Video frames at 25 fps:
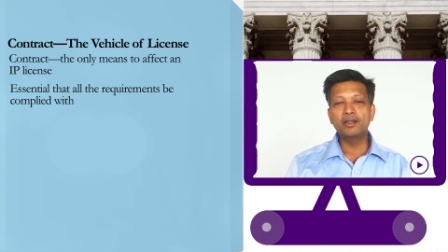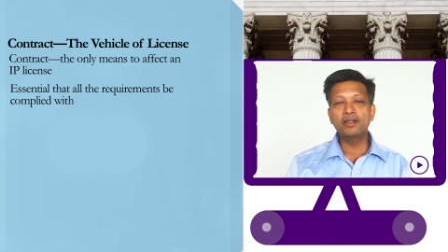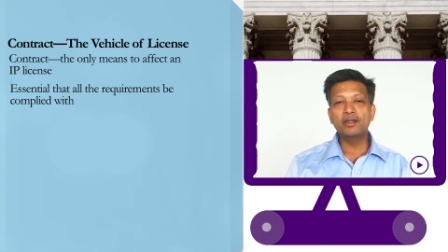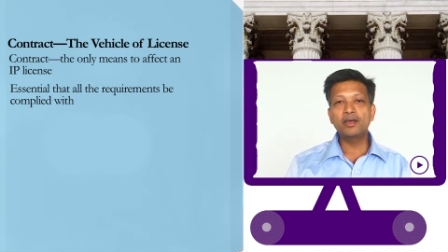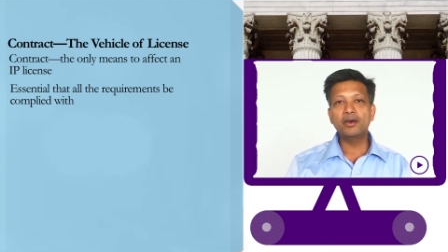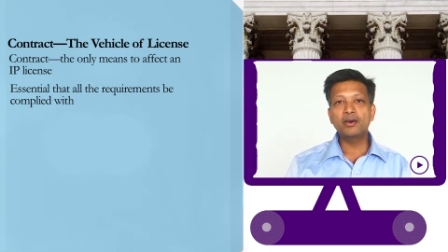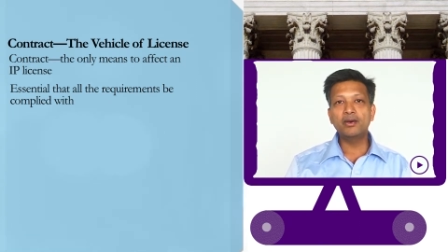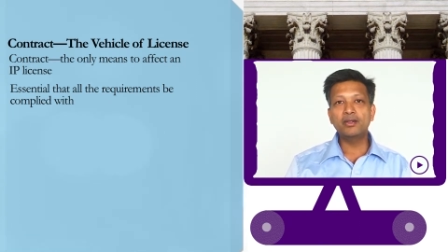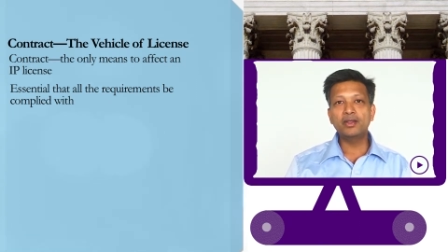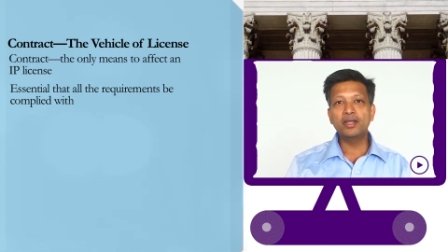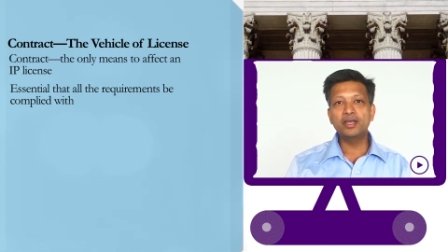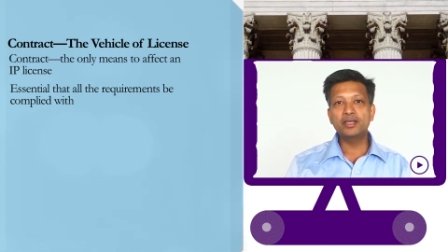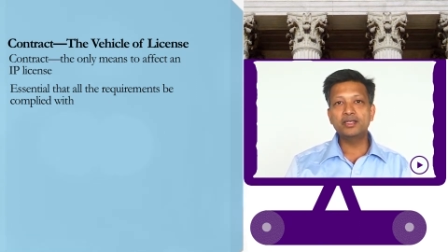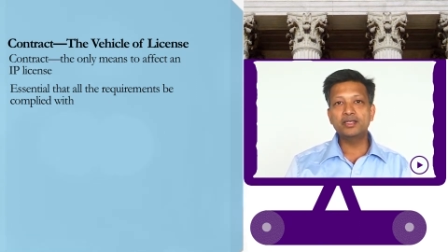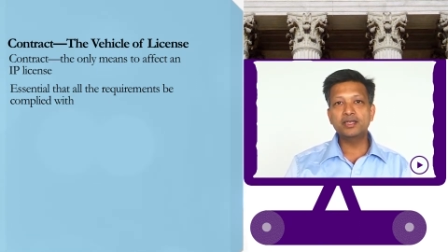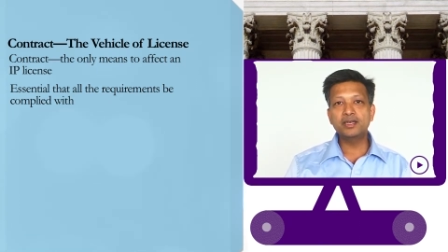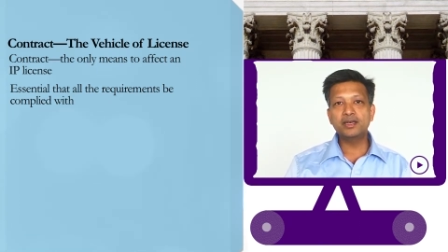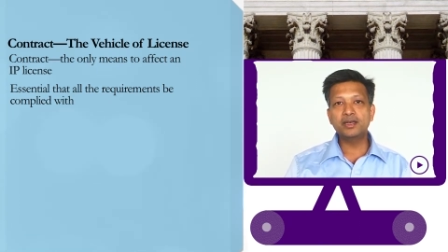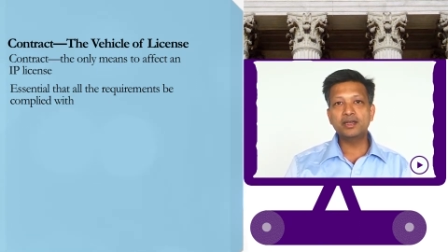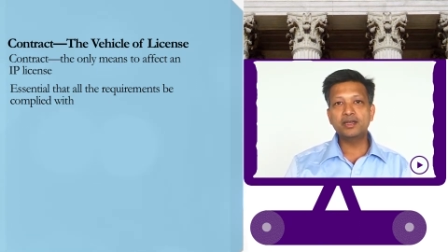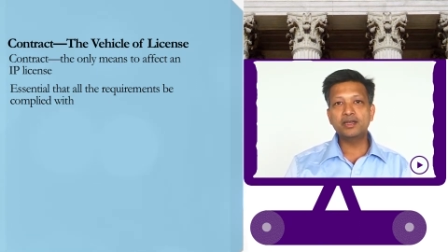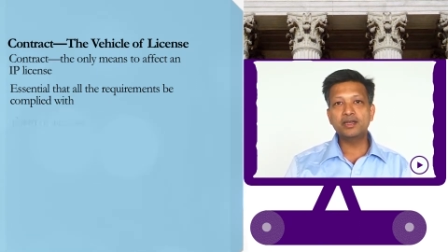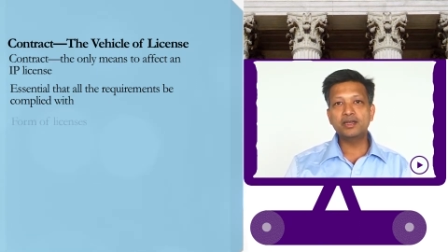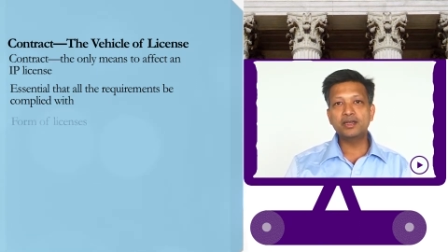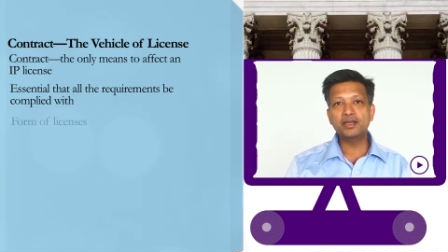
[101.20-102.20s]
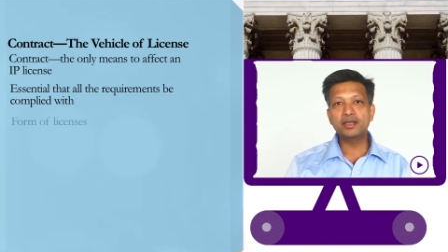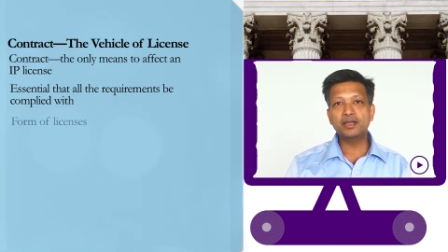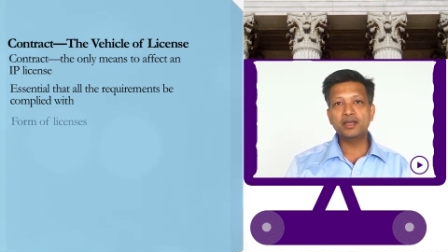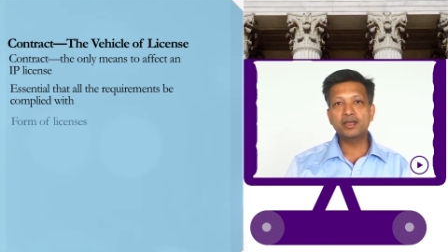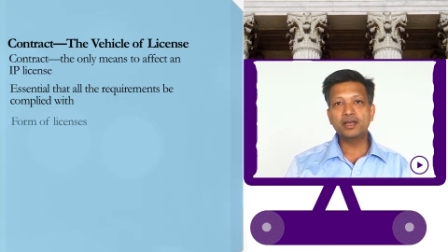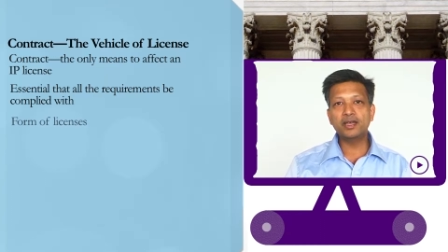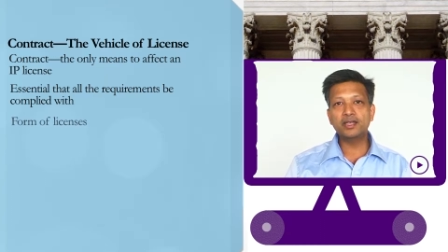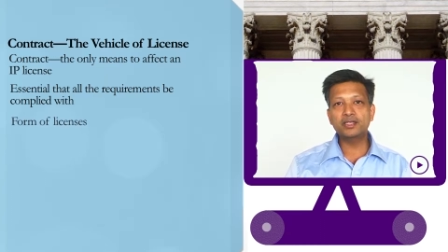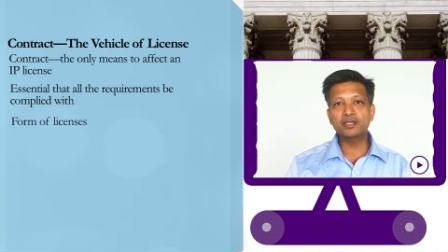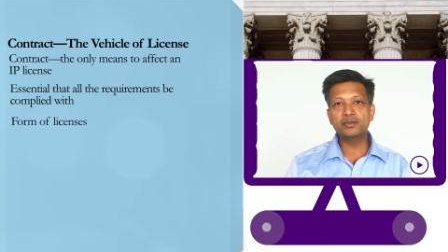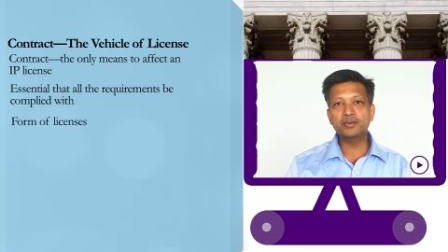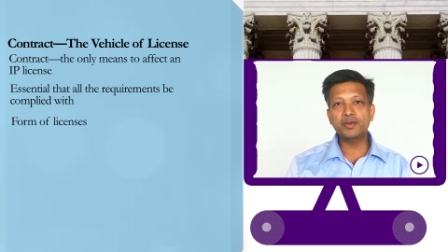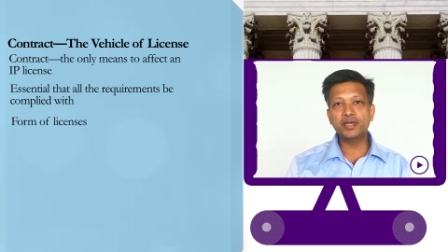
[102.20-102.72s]
Now, there are certain
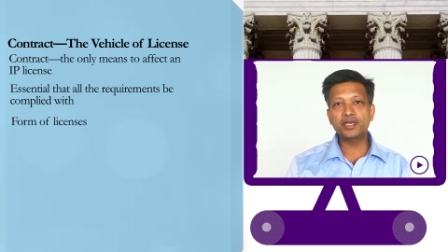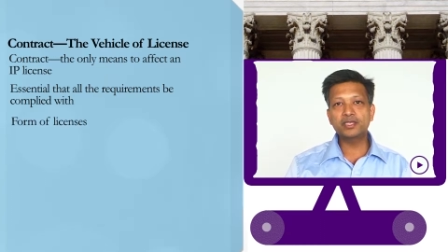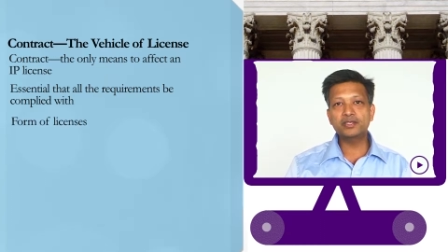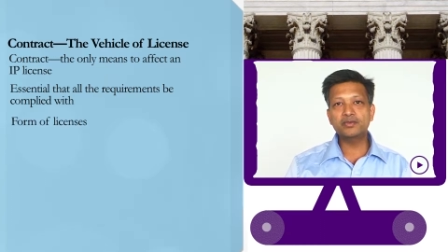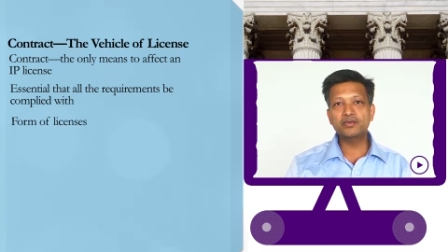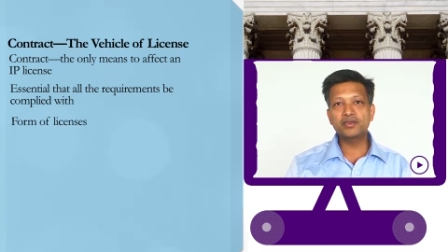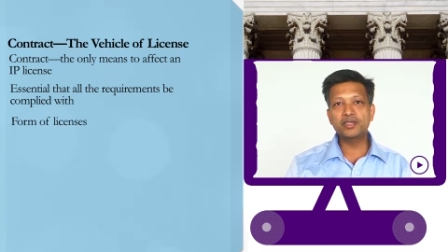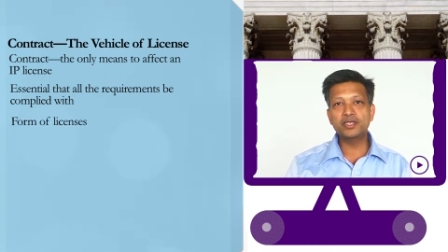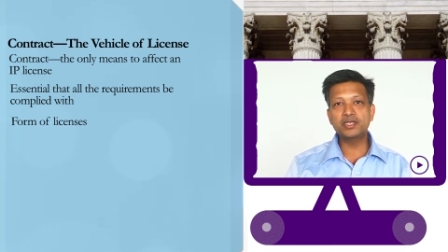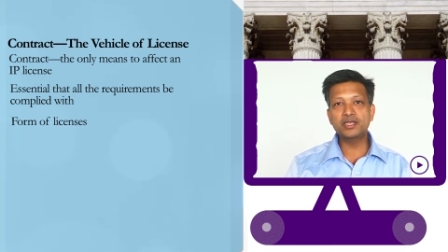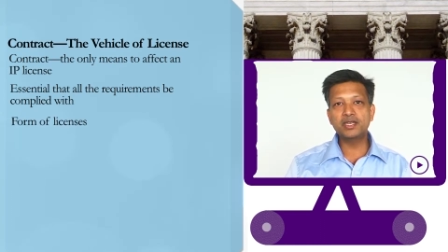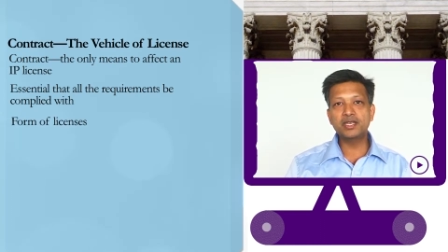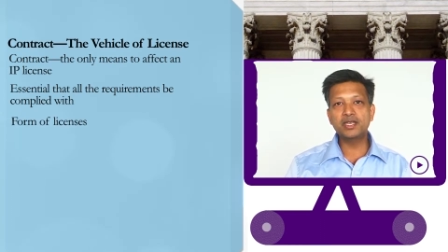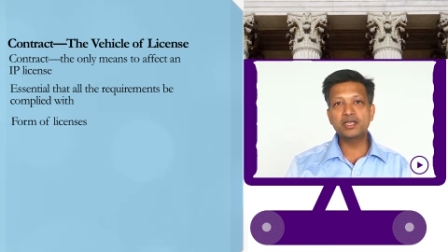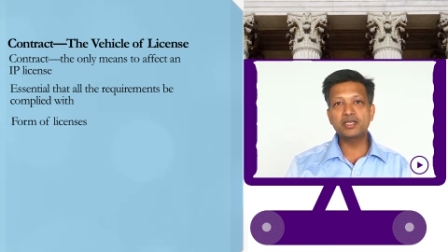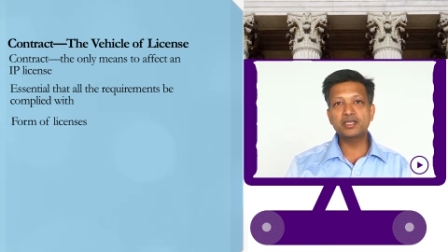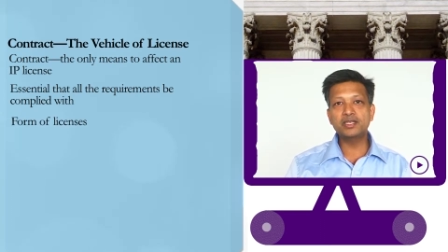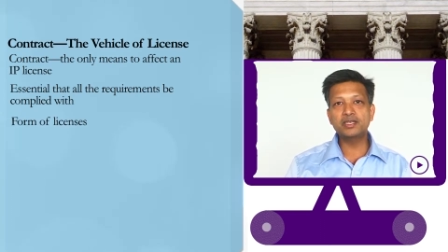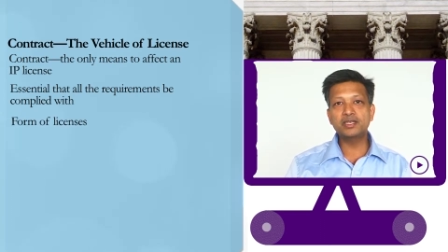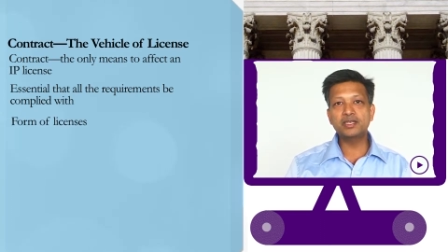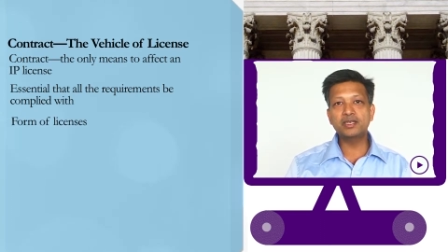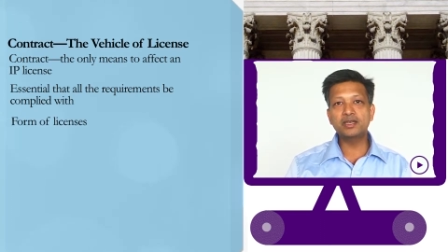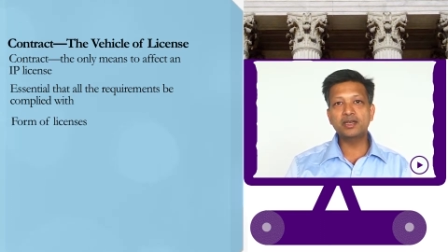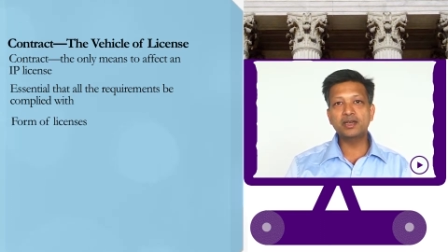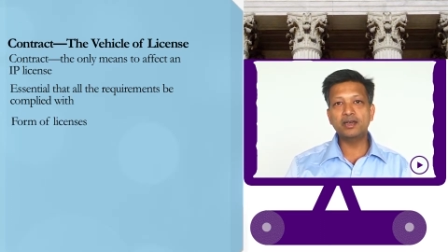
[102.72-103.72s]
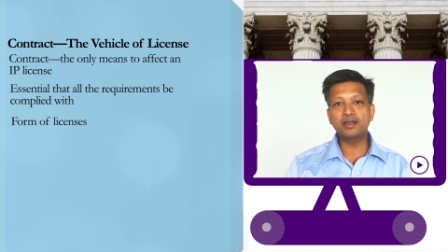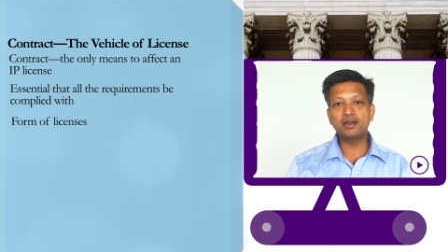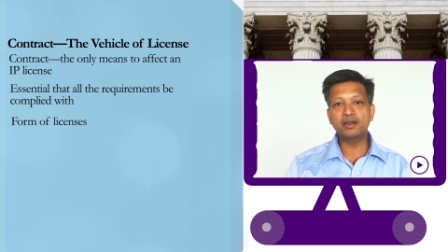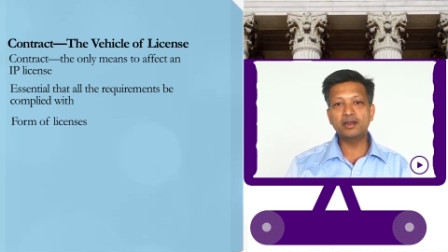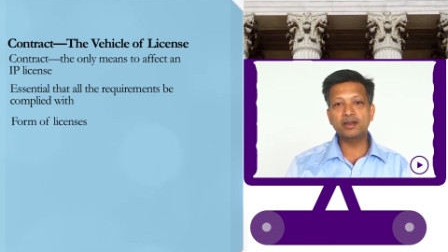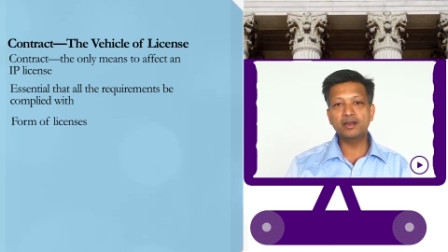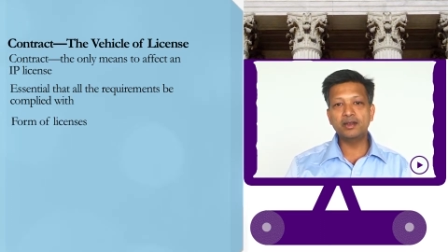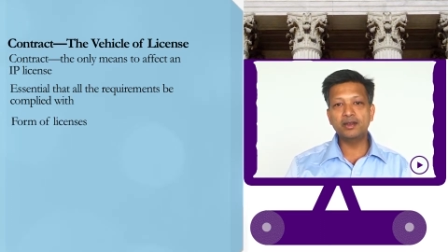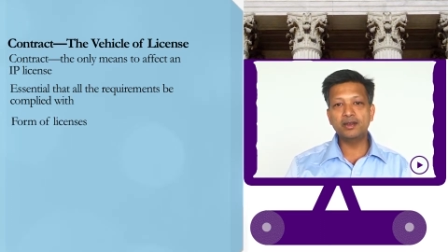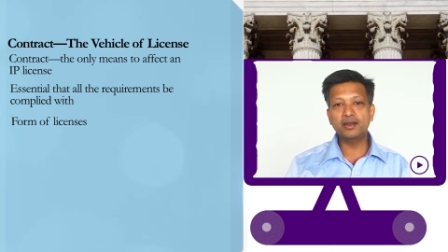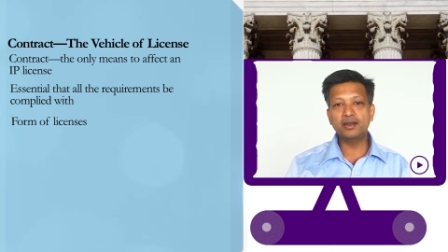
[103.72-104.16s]
aspects which need a